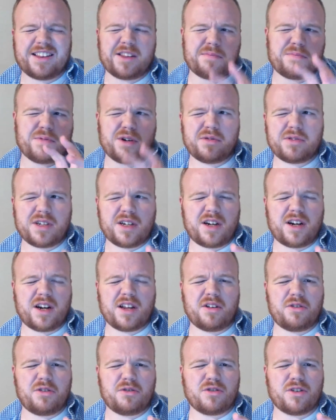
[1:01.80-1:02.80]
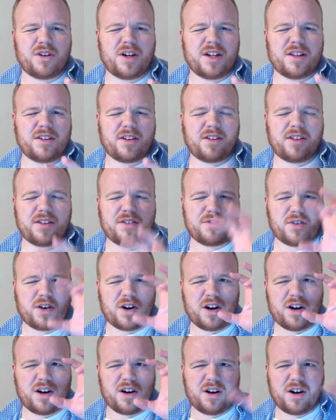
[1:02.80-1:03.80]
the proton and neutrons, at least for
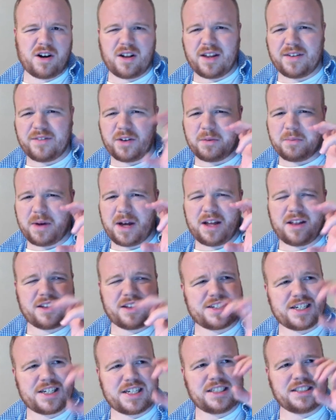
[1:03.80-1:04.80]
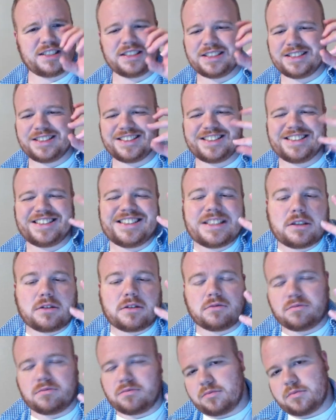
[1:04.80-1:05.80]
our level of biology, eh,
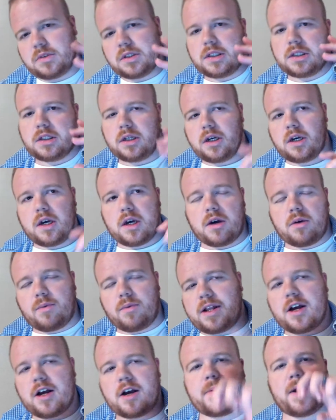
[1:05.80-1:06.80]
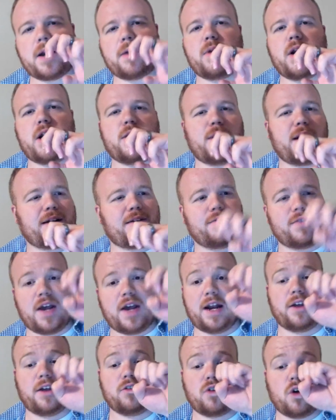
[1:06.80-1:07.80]
we talk about them radioactive
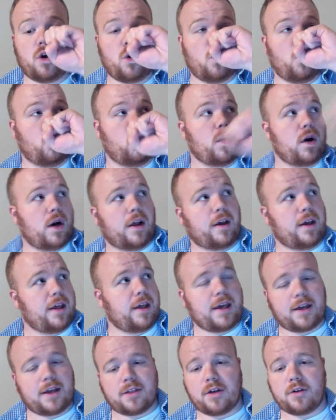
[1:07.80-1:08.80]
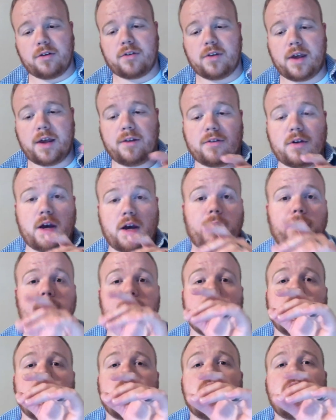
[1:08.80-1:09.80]
dating, so we're going to kick those things out.
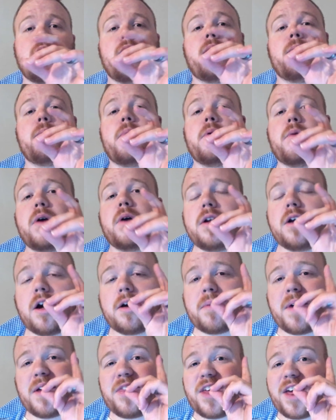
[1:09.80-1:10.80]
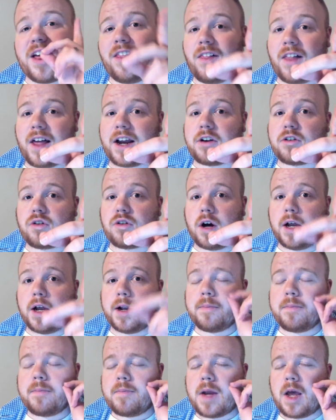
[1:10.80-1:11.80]
But we're going to talk about the electron.
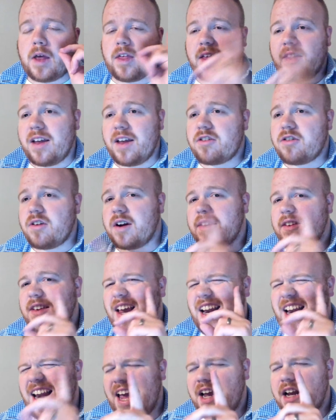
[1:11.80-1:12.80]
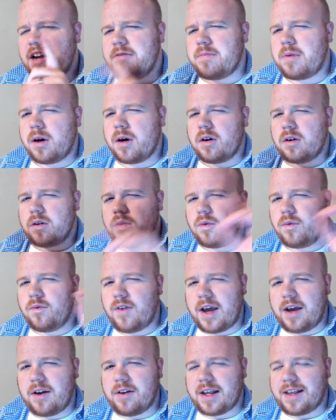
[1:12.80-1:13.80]
Now, the electron is a negative particle
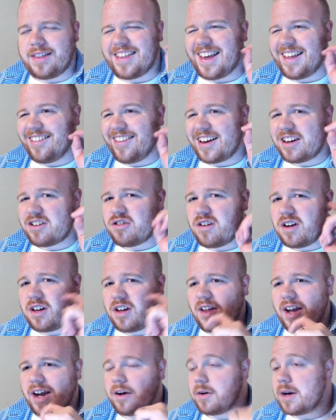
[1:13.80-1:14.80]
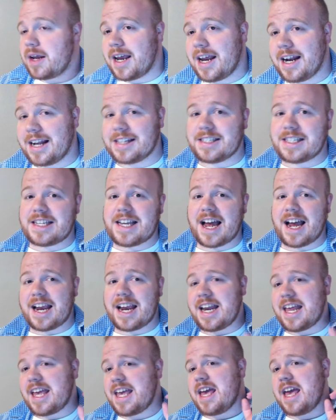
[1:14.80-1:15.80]
found in the electron cloud. It is
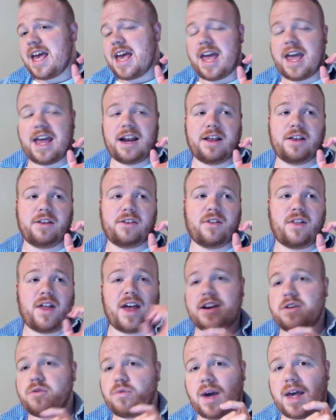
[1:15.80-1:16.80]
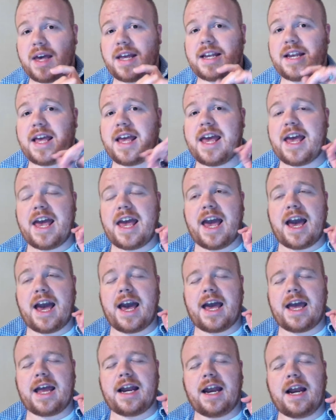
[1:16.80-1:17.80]
tiny, it is lightweight,
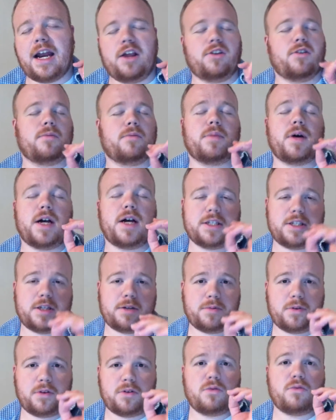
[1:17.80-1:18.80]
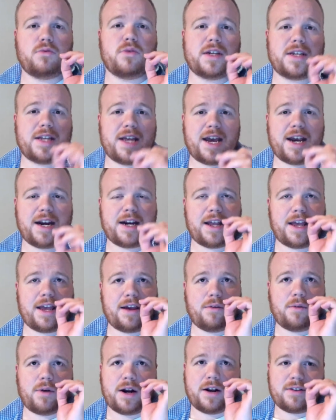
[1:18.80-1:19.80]
and it is impossible to
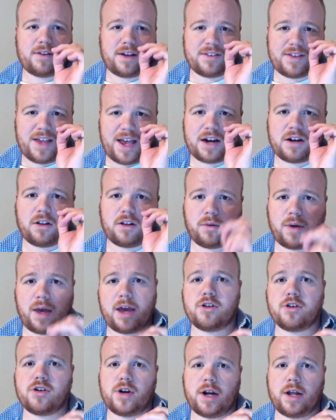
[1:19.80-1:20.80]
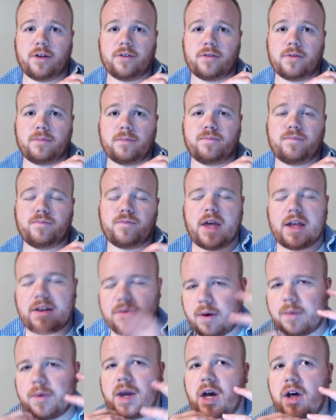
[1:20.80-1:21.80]
detect where its exact location is. That's
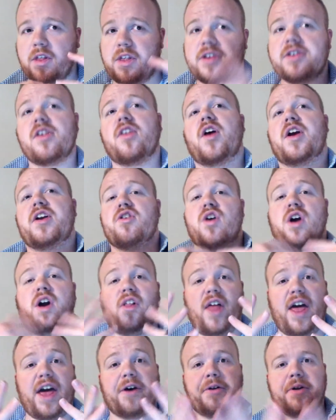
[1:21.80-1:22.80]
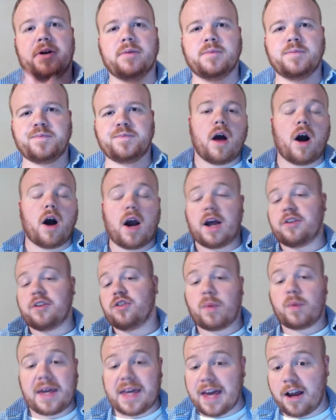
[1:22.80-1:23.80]
why we call this electron cloud. Alright,
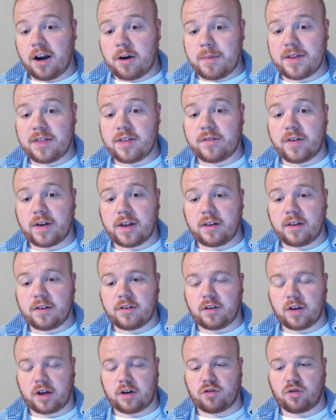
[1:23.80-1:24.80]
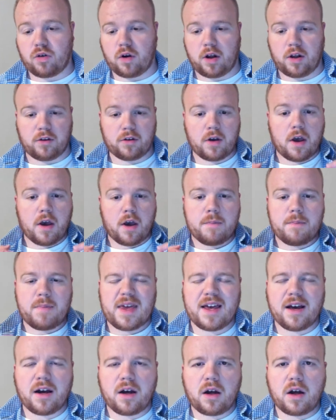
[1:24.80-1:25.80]
so we care about the valence electrons
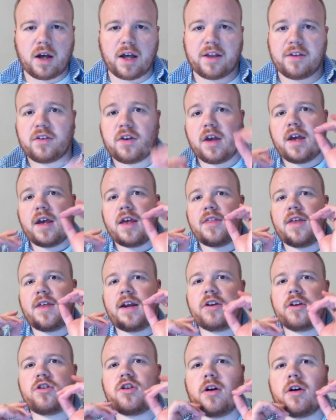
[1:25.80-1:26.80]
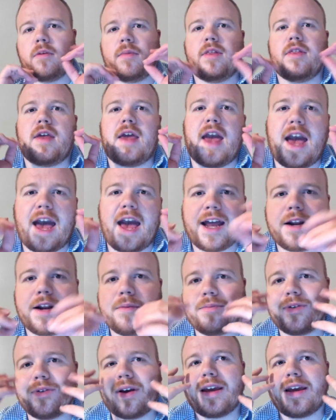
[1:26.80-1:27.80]
because they determine the
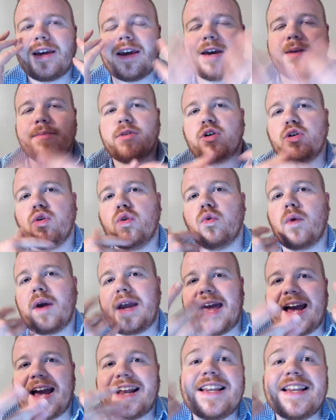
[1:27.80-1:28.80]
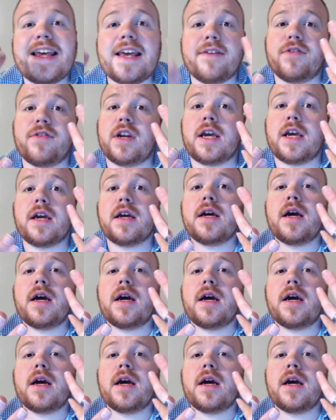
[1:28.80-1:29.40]
atom's chemical reactivity.